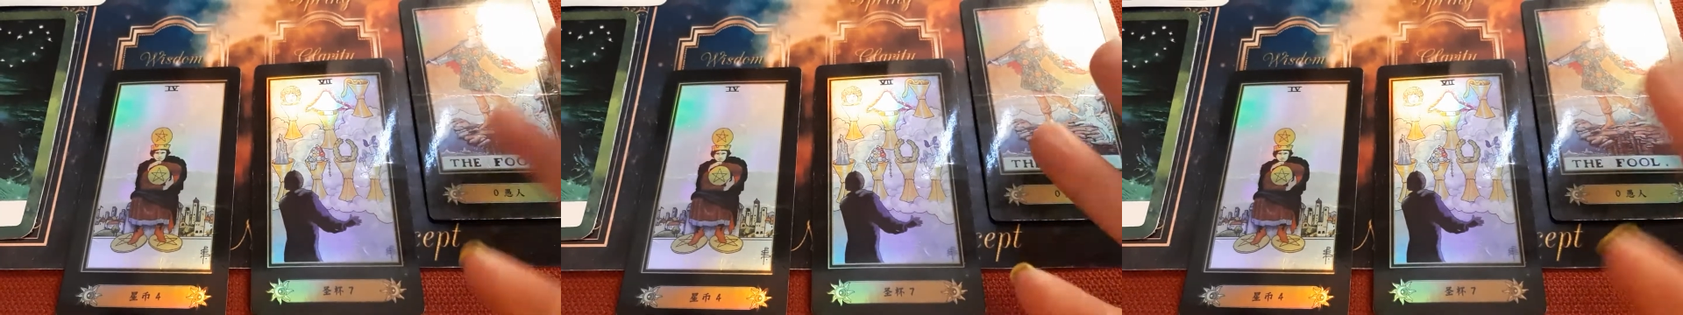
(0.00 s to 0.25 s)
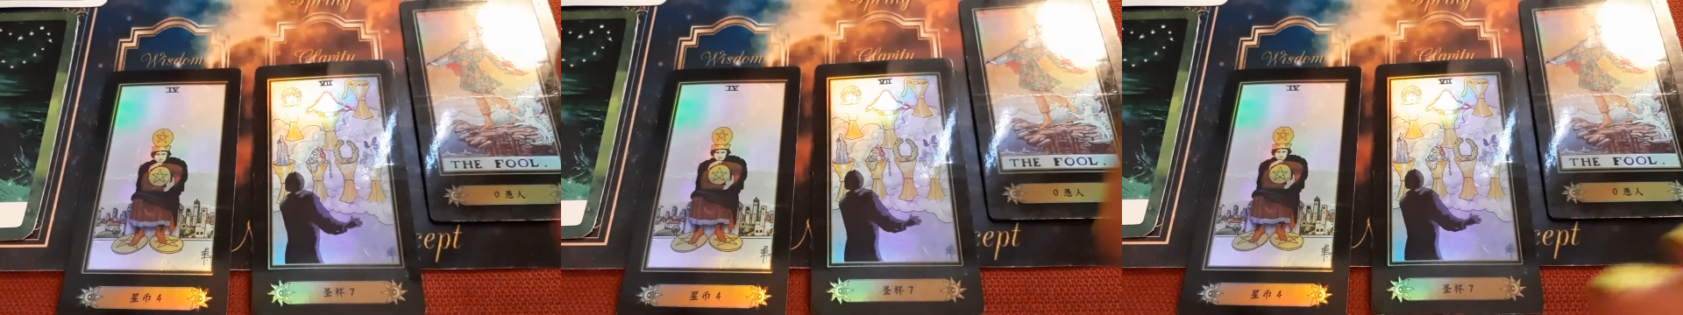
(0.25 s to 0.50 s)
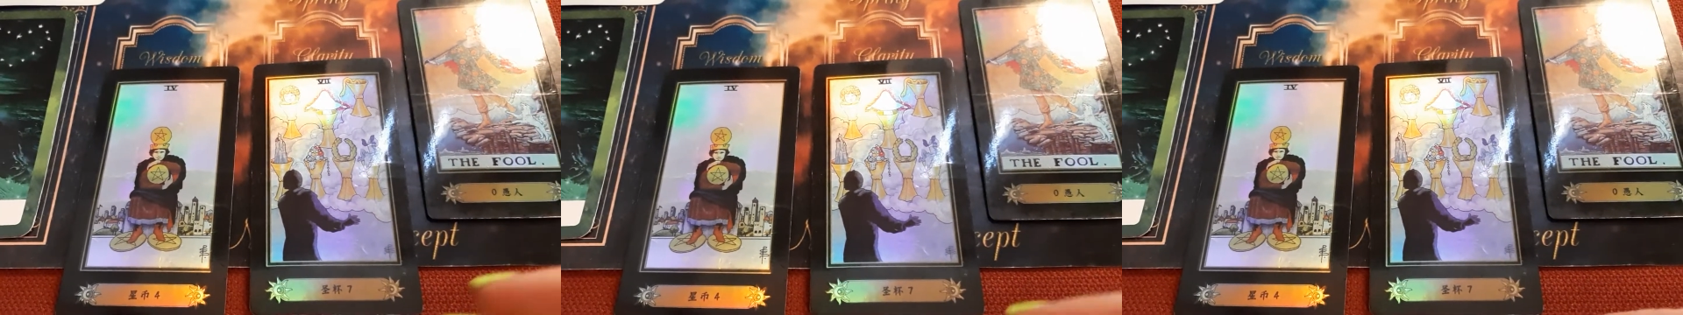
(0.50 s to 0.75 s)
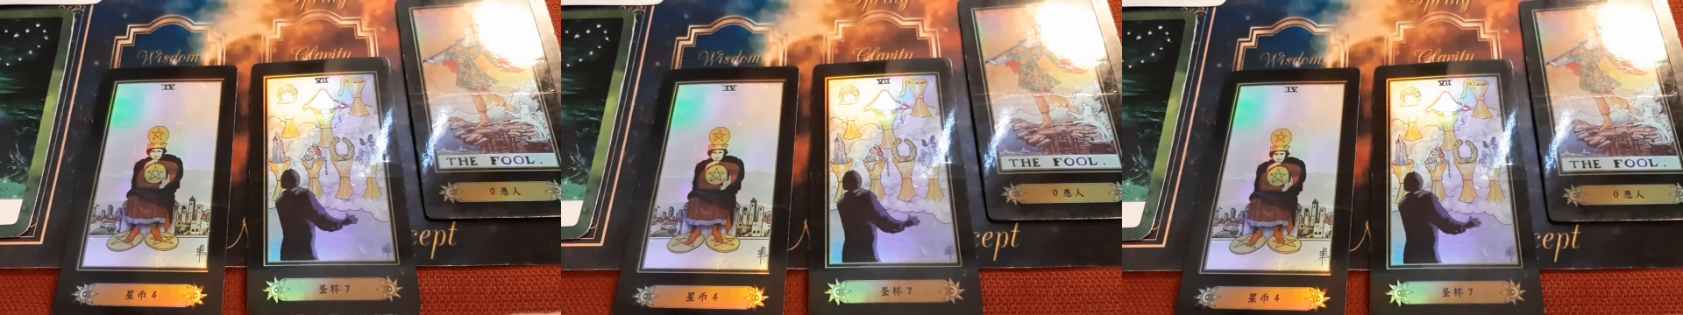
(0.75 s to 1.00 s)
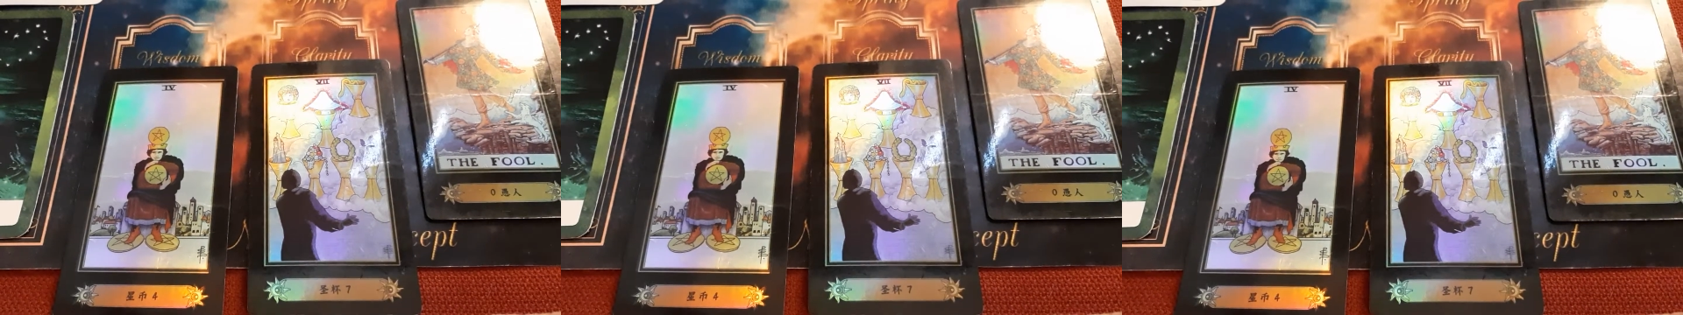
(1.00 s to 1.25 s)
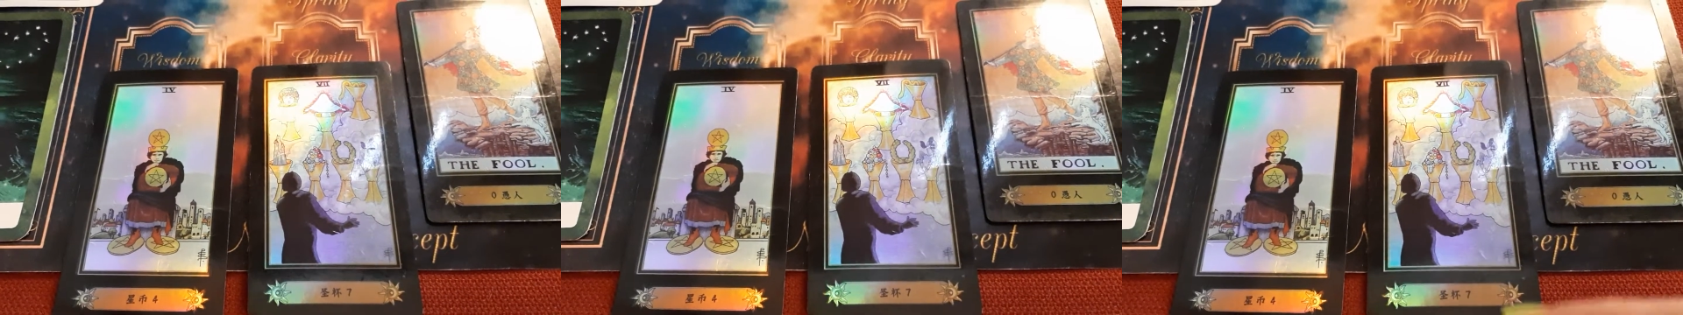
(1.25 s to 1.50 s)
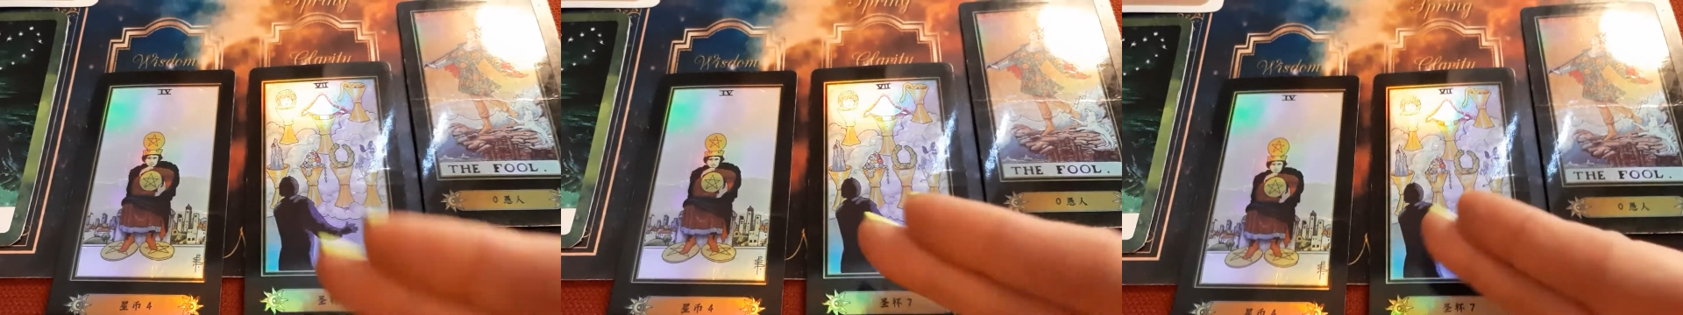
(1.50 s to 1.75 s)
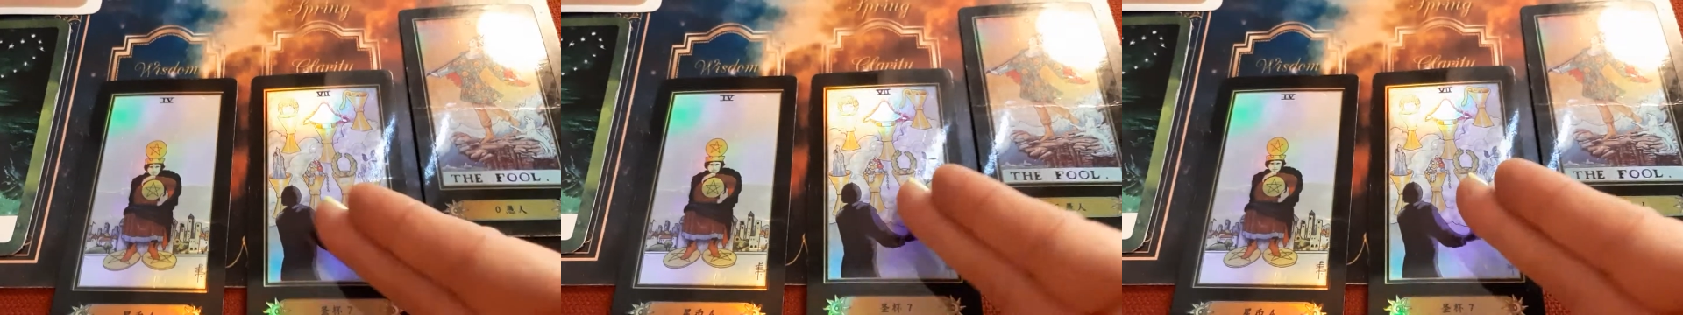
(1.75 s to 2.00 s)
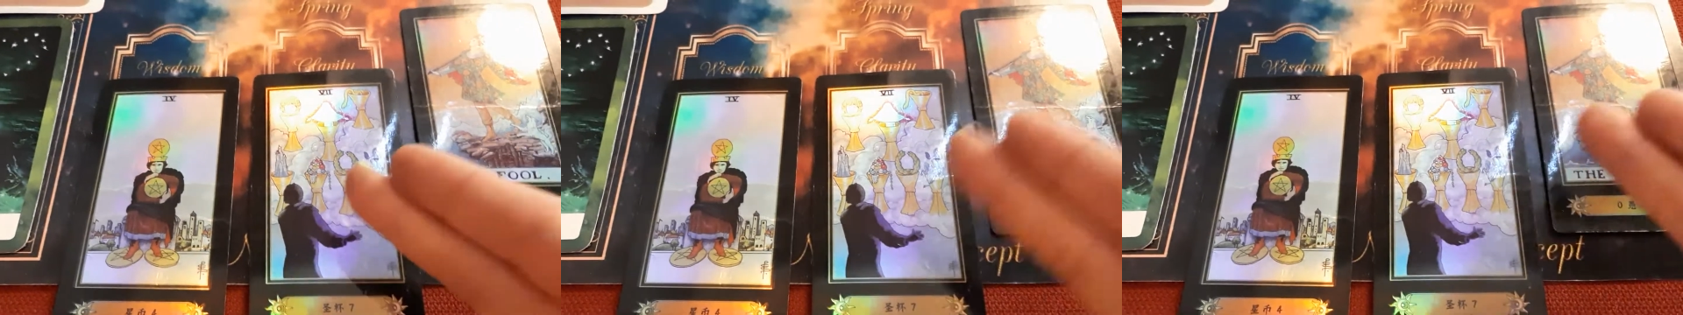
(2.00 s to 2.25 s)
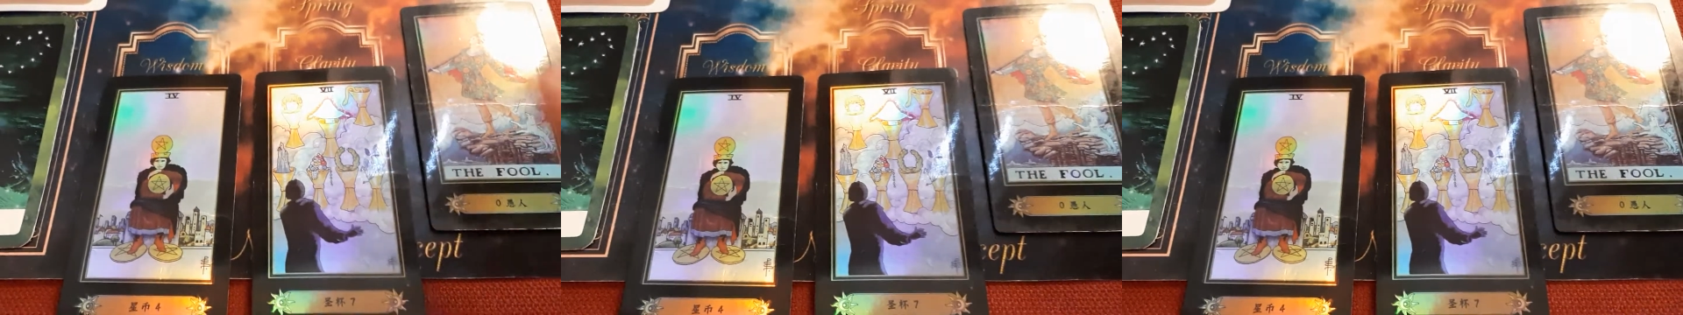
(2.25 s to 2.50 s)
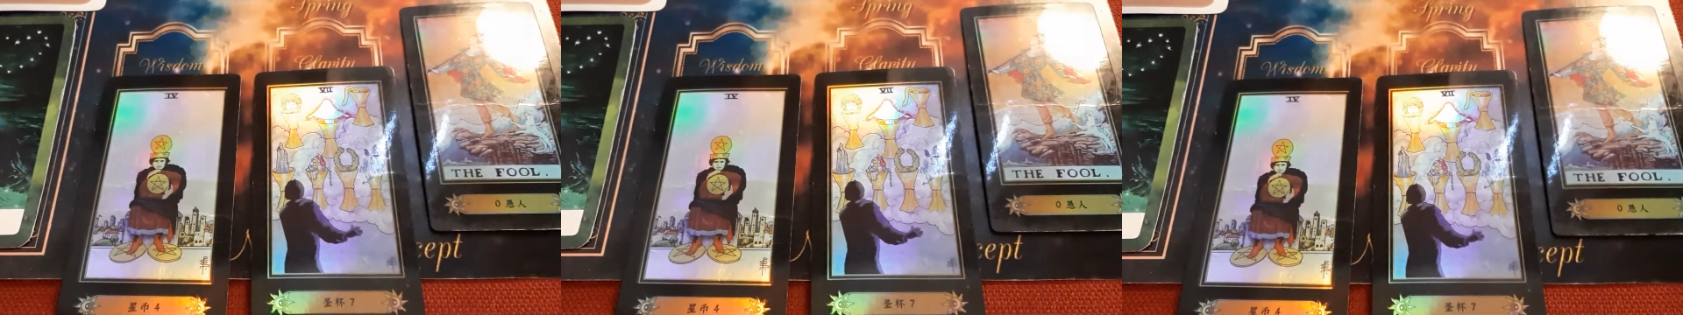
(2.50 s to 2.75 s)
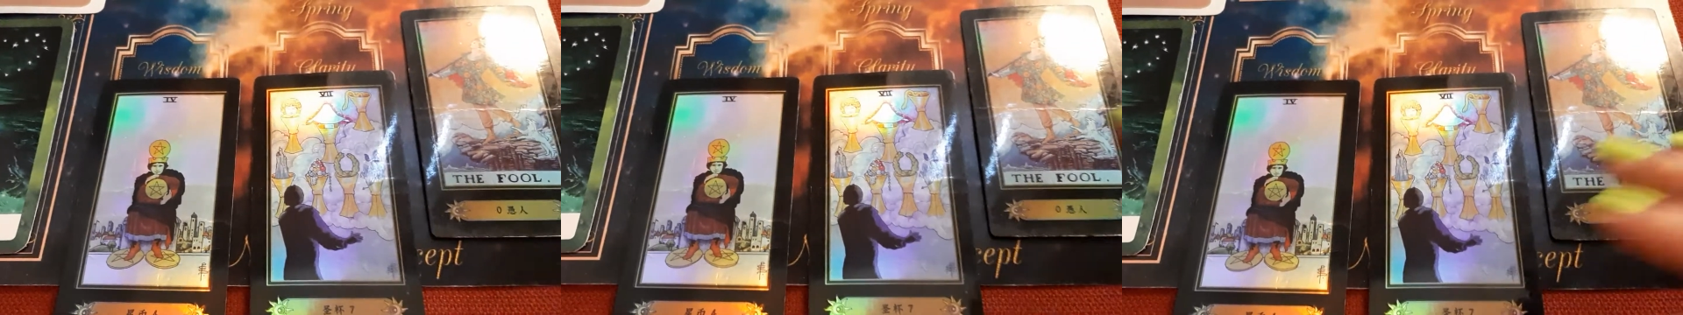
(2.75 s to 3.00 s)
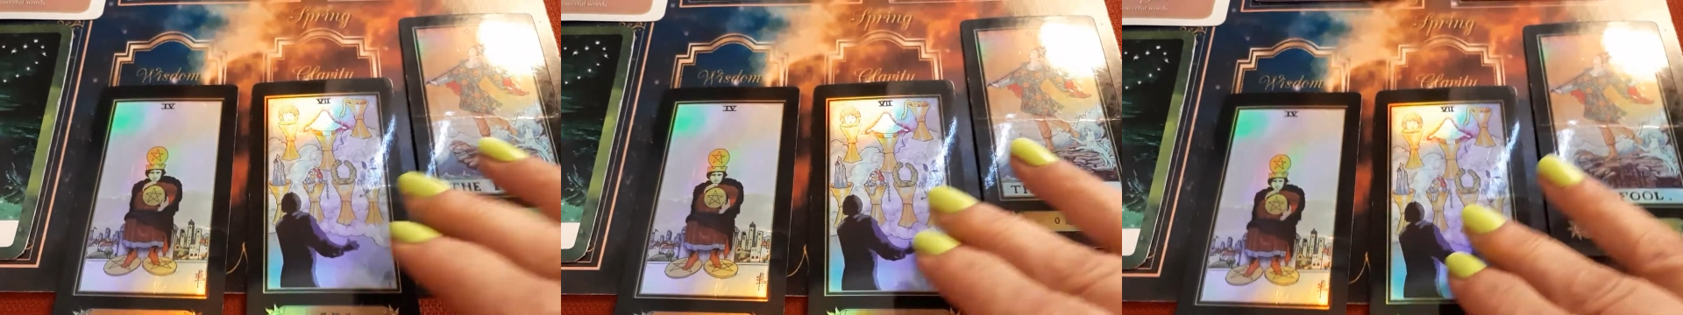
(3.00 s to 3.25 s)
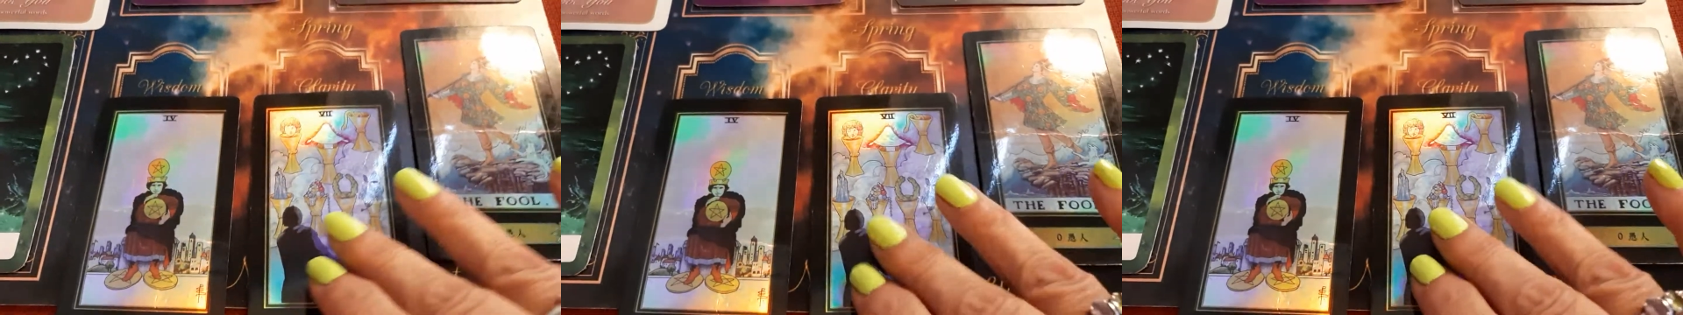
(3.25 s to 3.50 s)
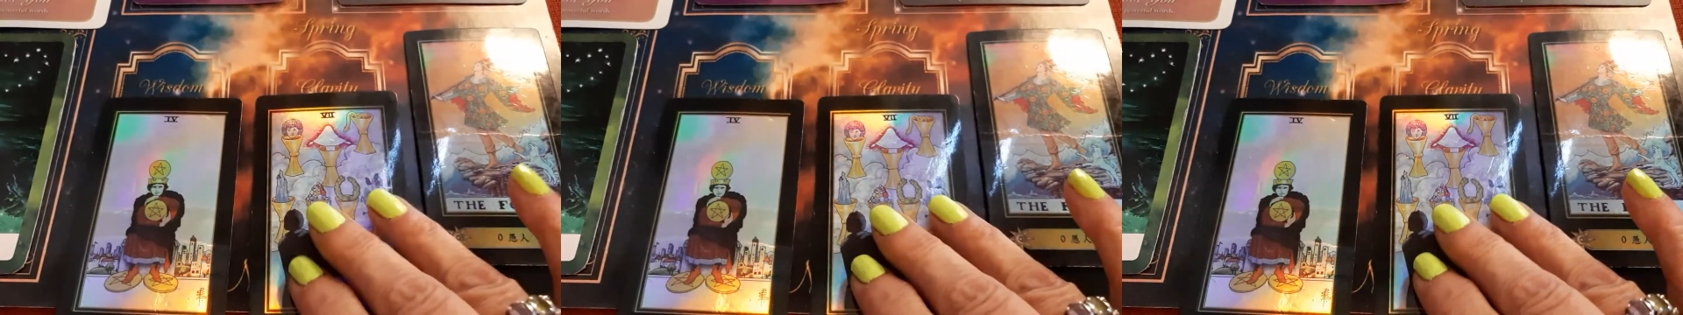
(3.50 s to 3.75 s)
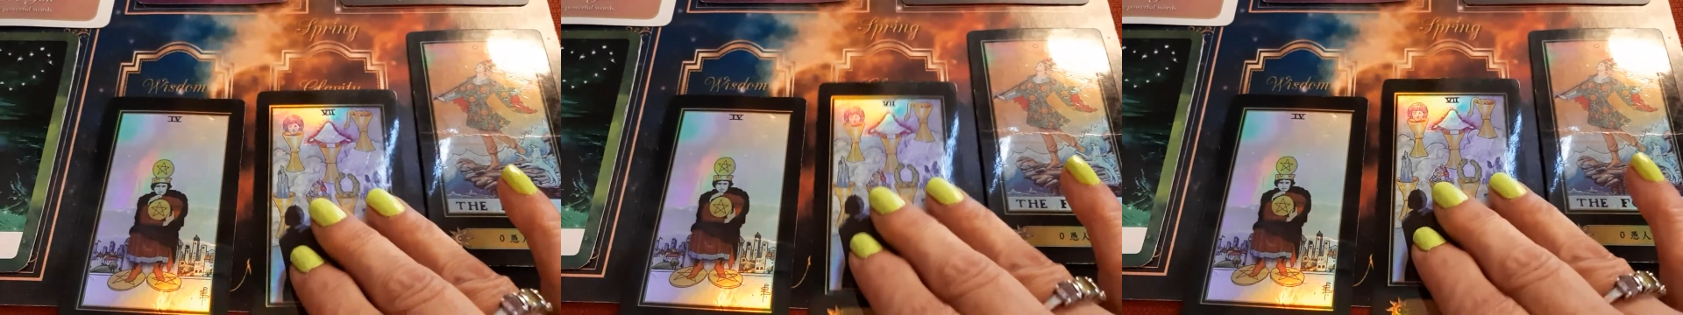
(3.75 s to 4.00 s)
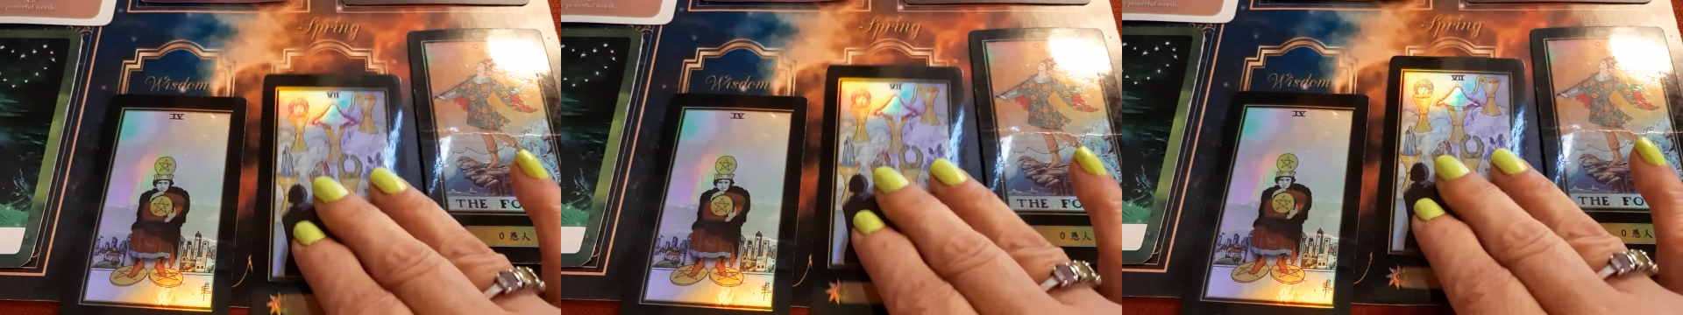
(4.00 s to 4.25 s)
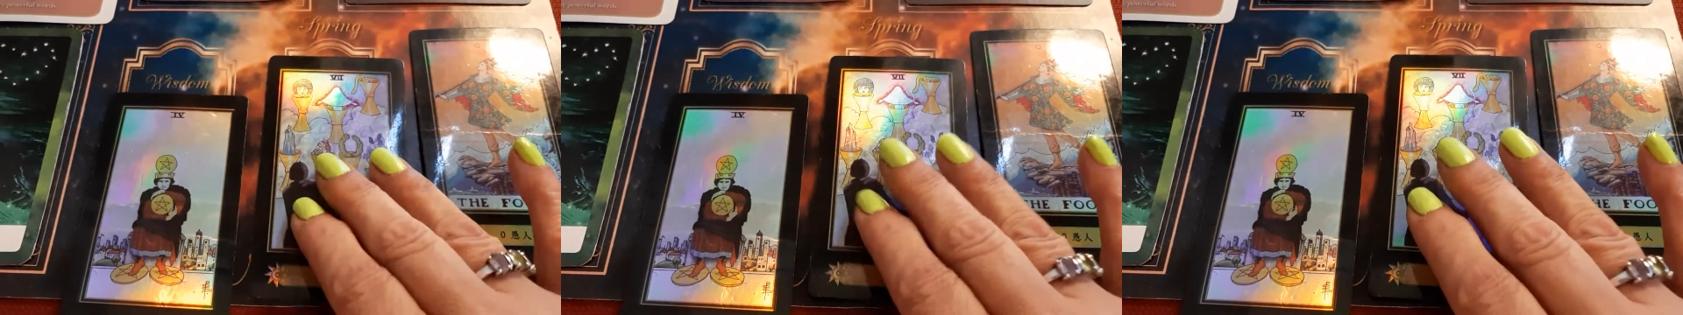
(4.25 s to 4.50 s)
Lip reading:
No face is visible, so there are no lips to read.